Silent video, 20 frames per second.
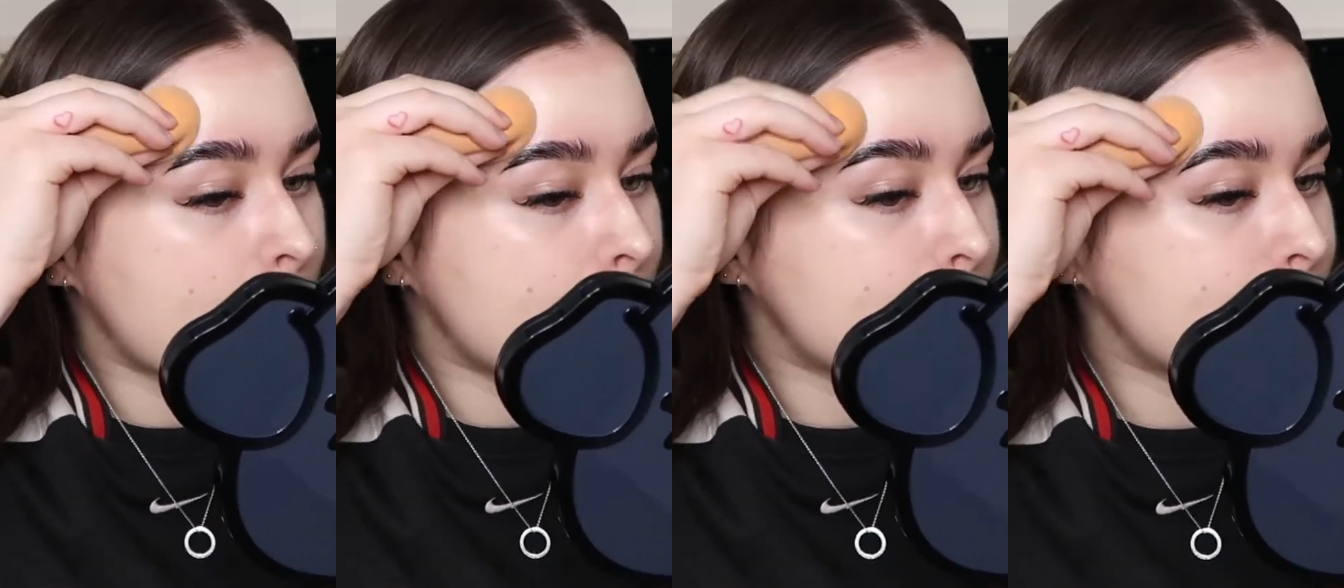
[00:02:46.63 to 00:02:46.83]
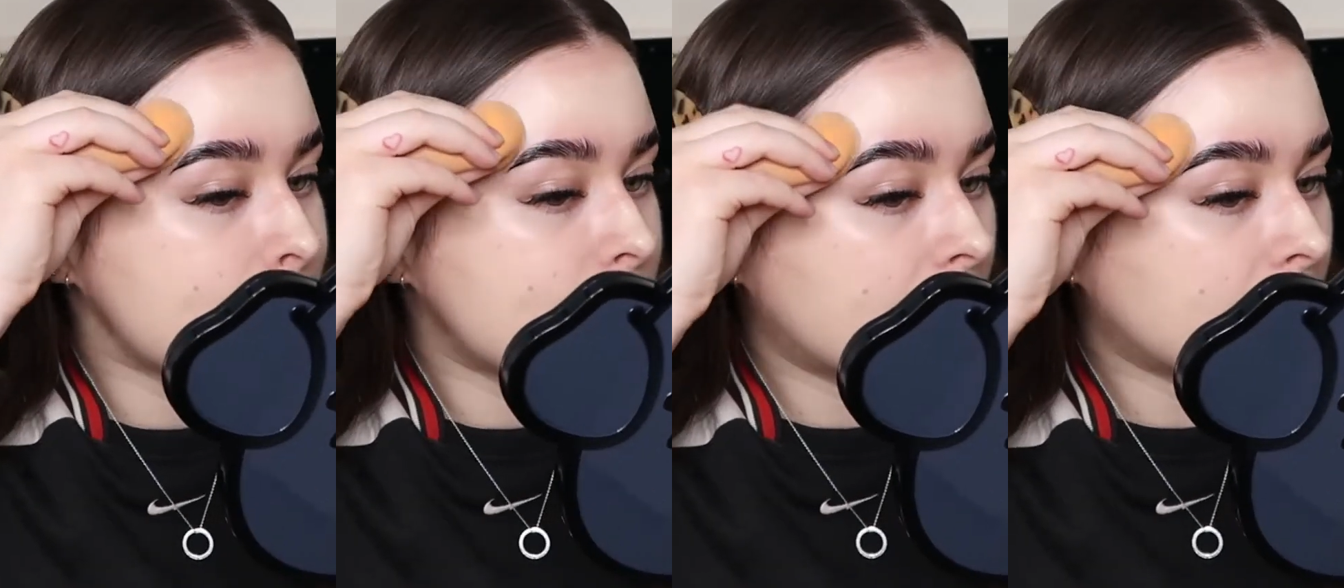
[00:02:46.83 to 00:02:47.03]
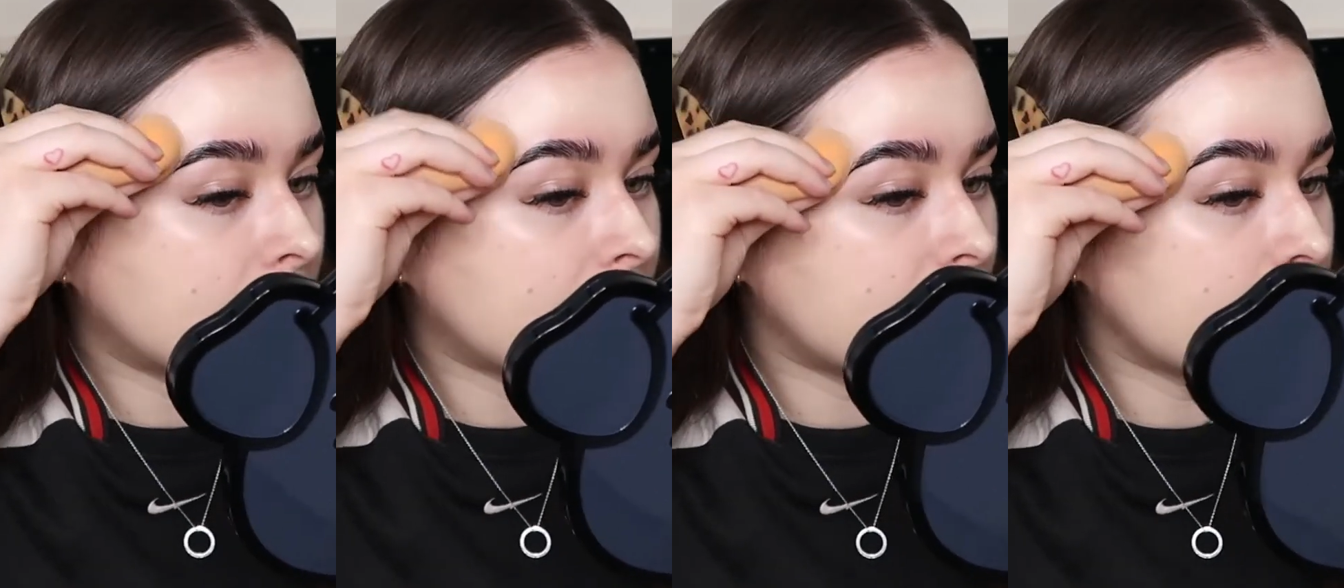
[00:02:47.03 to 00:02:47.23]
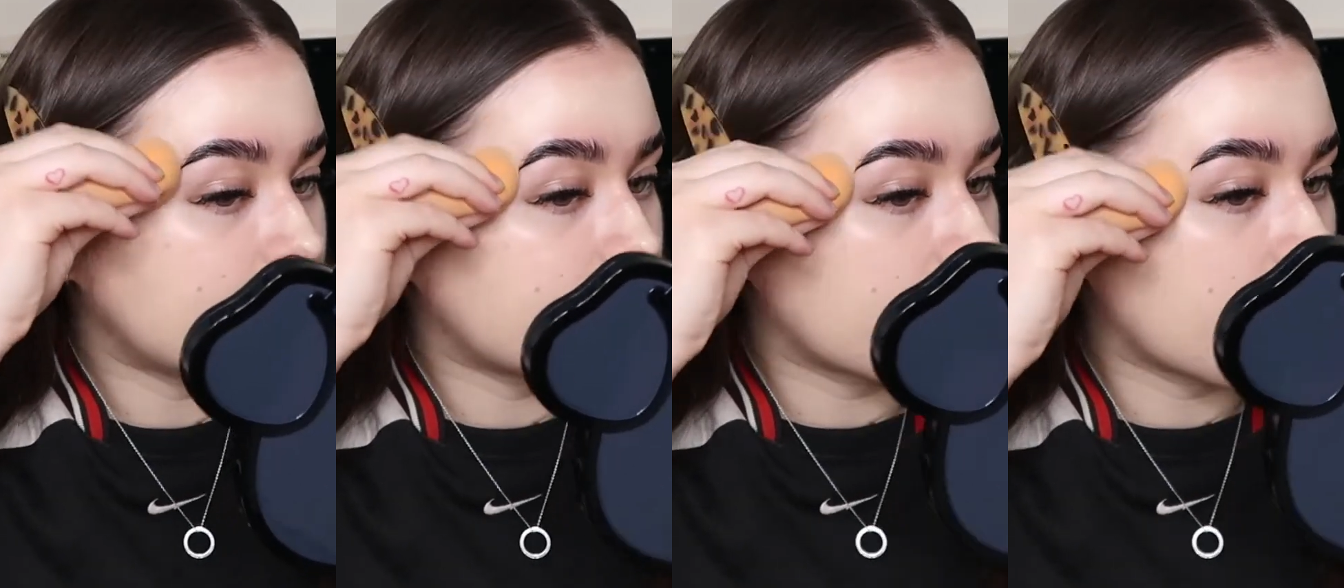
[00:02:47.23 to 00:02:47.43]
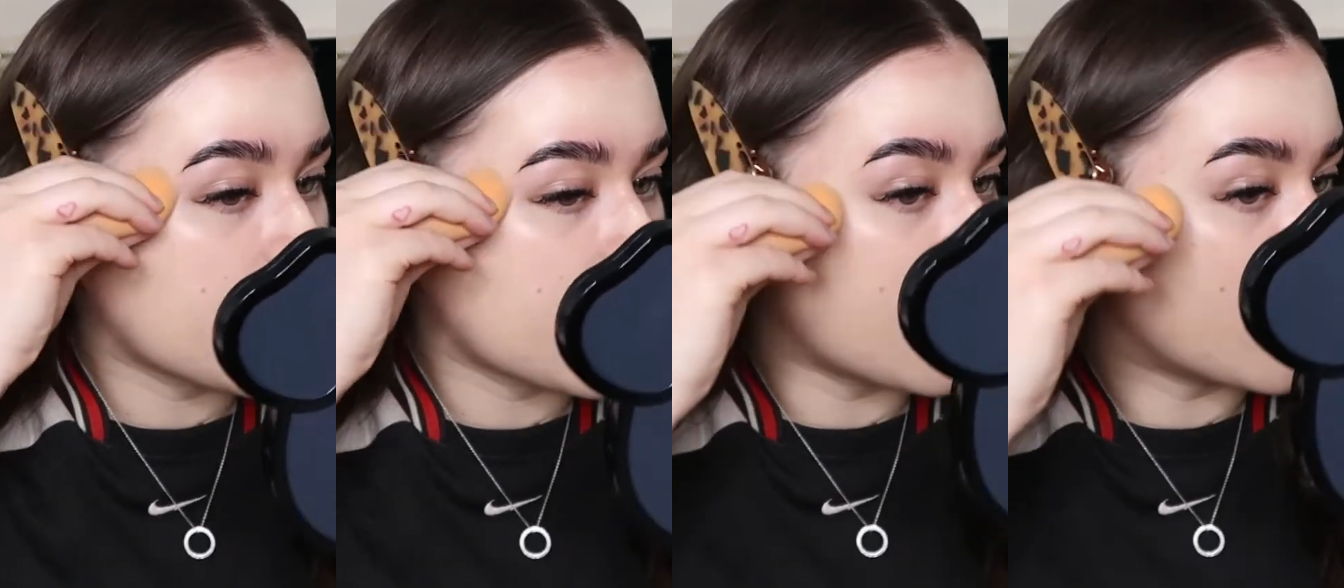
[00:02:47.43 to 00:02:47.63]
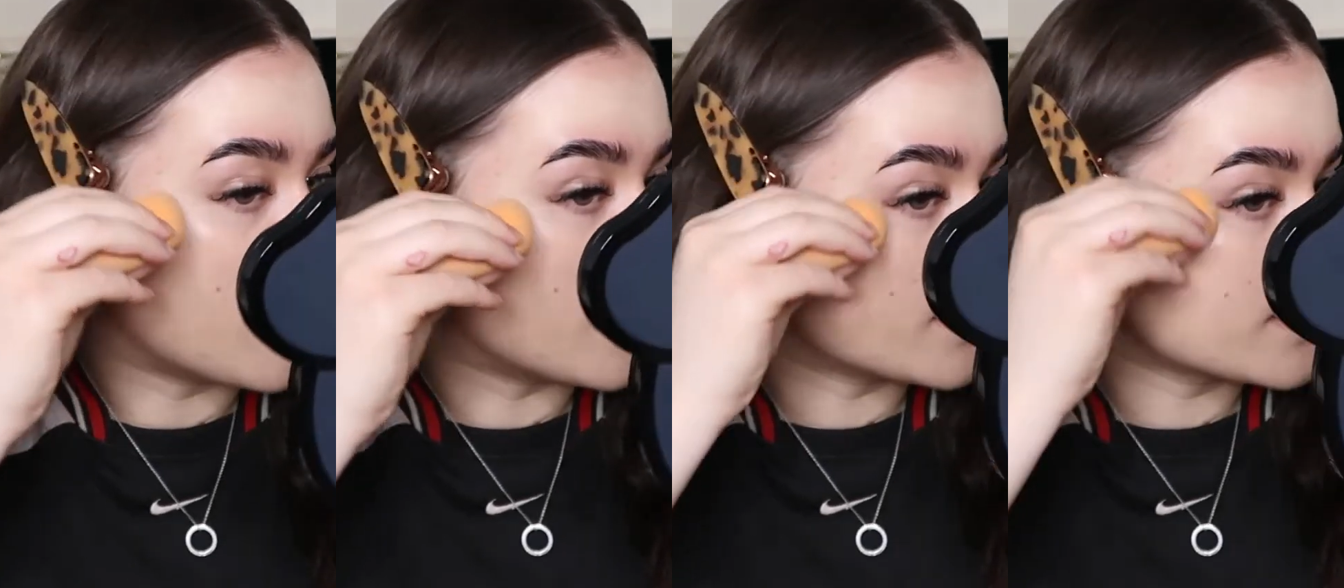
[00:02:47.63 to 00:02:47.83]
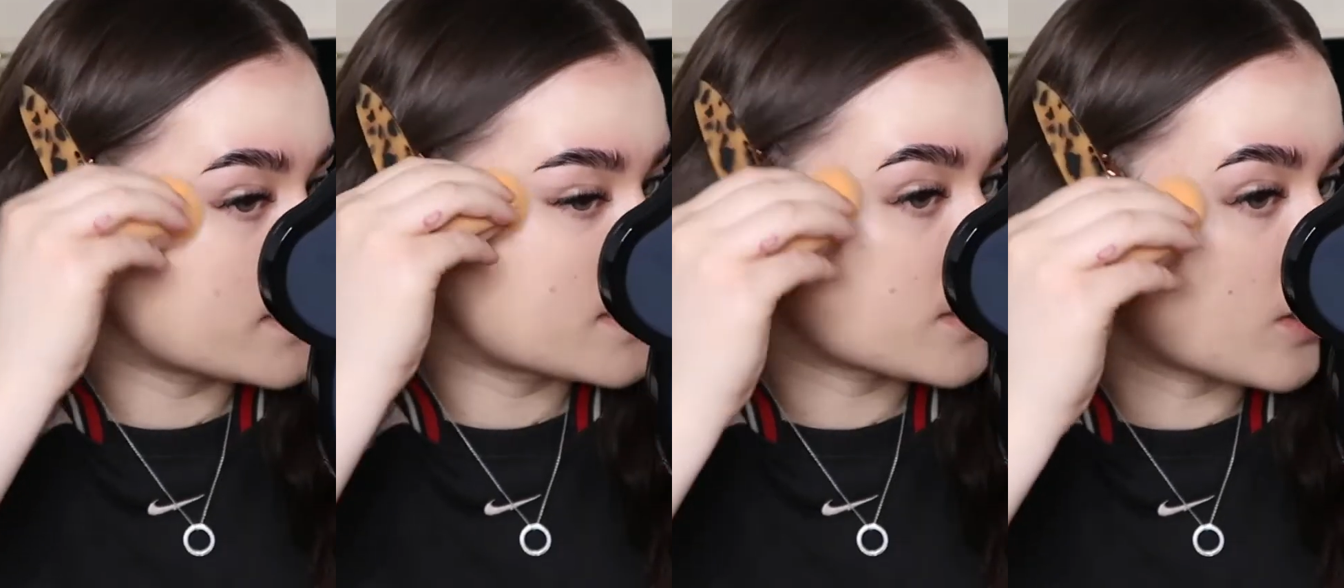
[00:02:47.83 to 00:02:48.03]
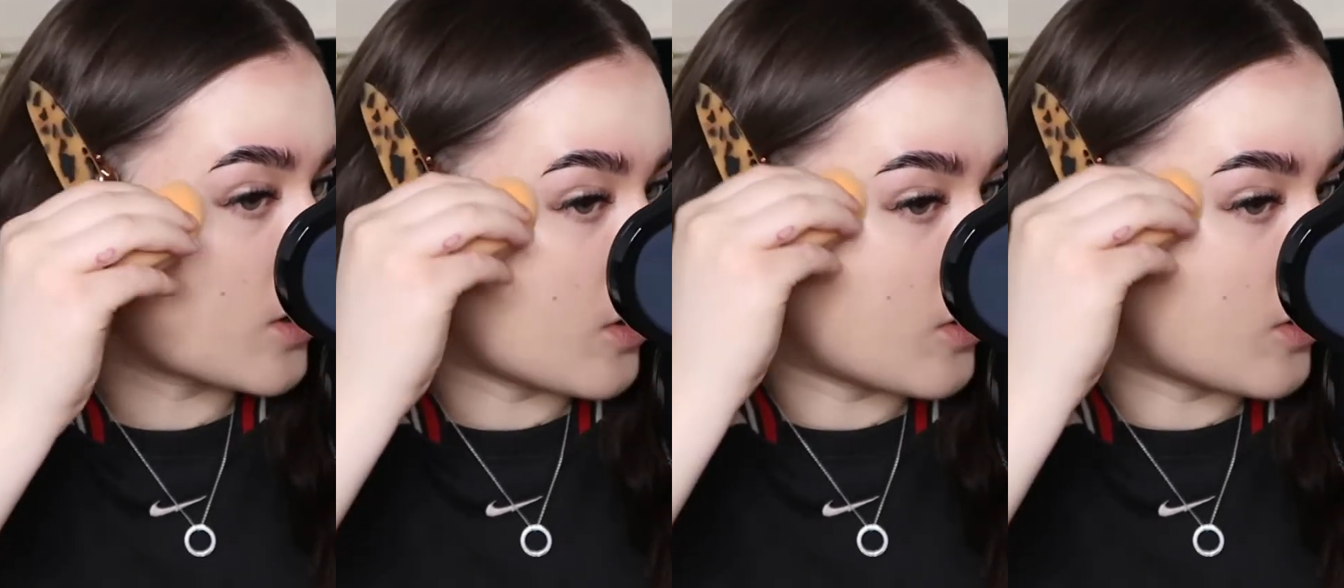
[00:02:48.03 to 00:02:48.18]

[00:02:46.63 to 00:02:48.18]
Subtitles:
mainly because